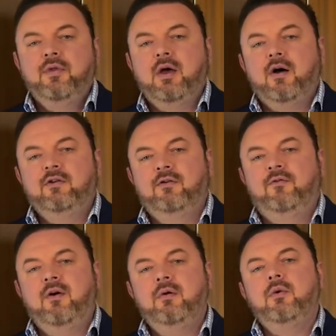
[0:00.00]
Now, as a
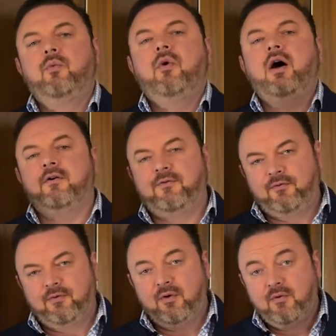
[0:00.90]
very
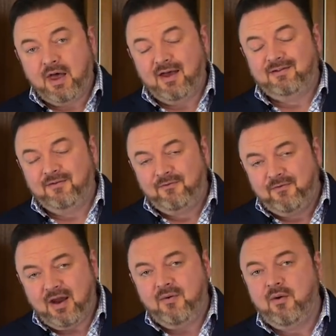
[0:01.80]
rough
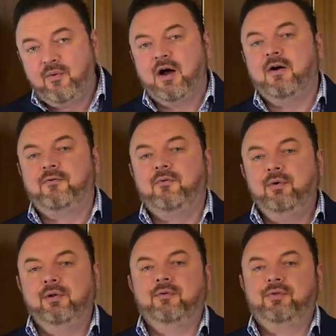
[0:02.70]

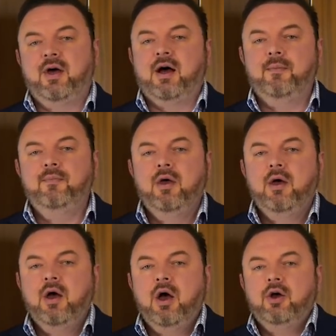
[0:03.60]
rule of thumb,
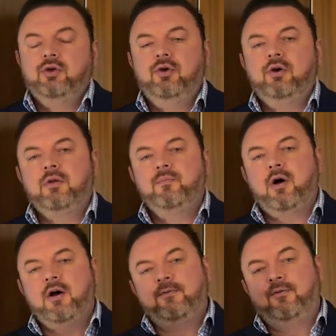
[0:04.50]
you can
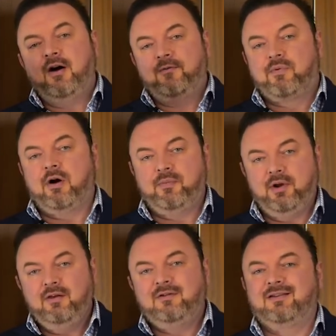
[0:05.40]
buy 5
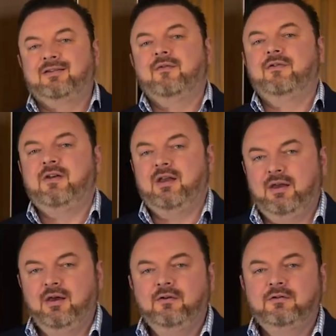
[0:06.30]
properties, let's say over 10
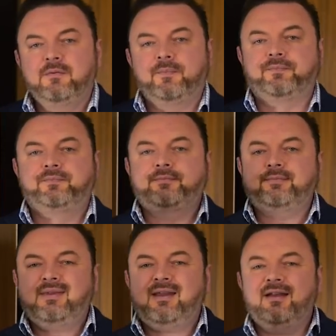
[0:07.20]
years,
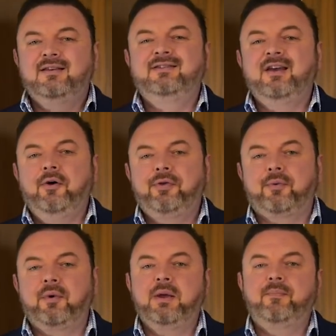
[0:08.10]
sell
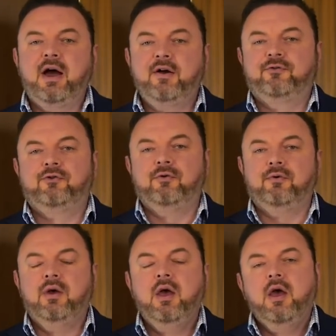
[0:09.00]
3, pay off 2.